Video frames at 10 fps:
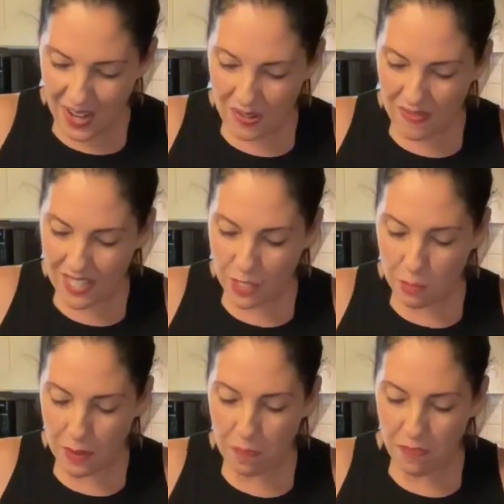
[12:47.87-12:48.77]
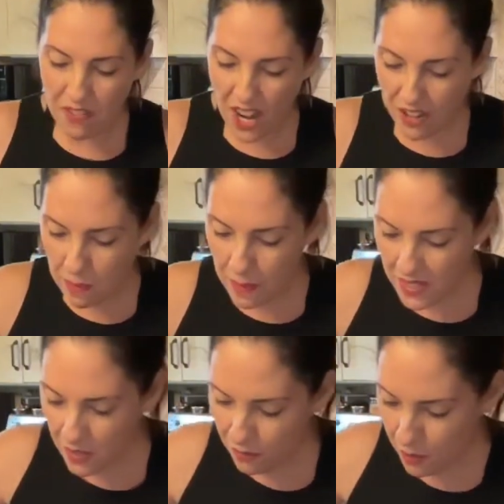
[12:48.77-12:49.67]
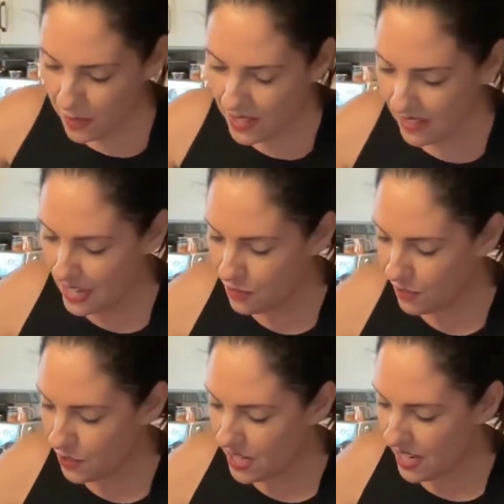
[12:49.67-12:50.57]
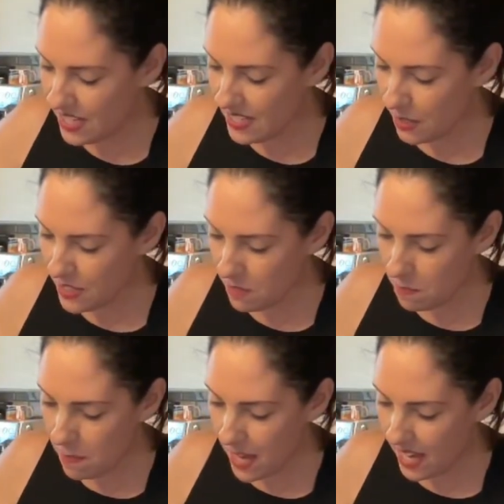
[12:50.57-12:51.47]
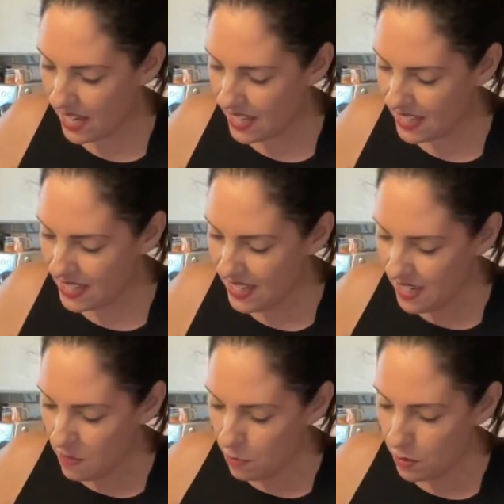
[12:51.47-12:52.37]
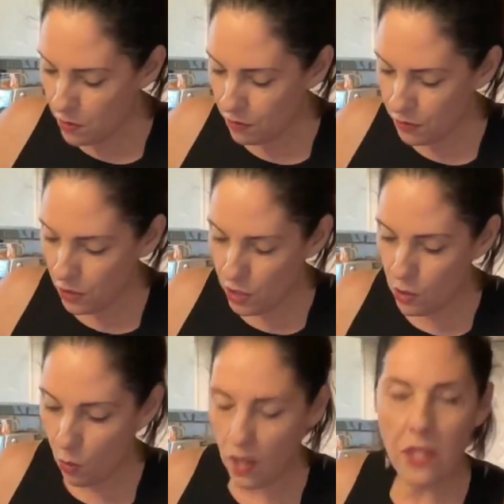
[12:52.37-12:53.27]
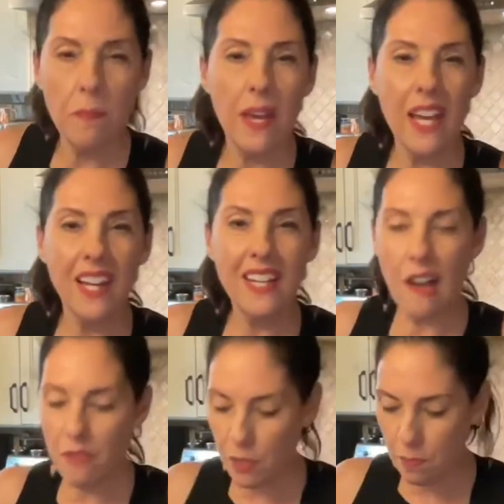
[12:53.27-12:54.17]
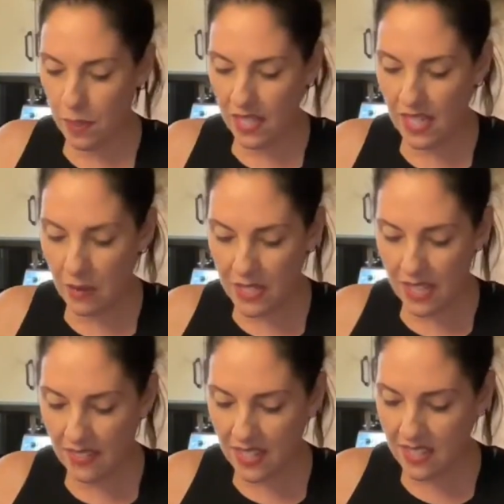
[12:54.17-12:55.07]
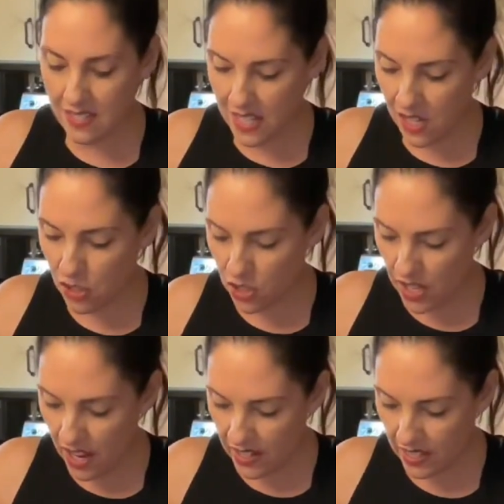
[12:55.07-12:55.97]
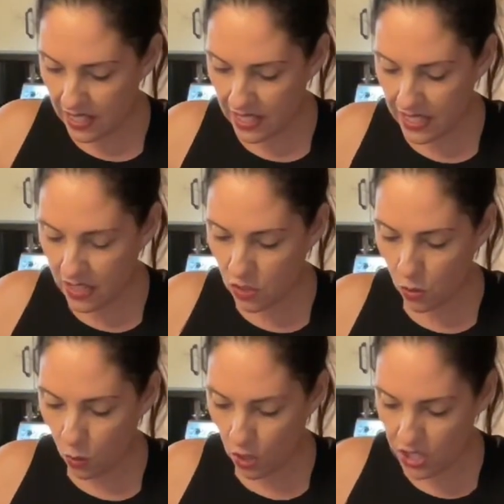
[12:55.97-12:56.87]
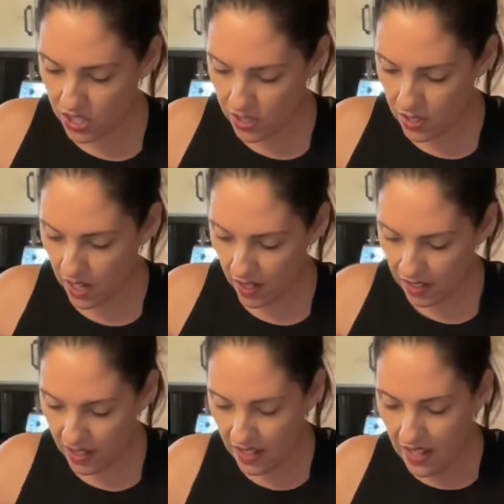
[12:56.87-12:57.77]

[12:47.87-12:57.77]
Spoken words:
It's been very busy for me the last few days. I was in Maine, beautiful York, Maine. Have you been? I was at the Stage Neck Inn. It's gorgeous there.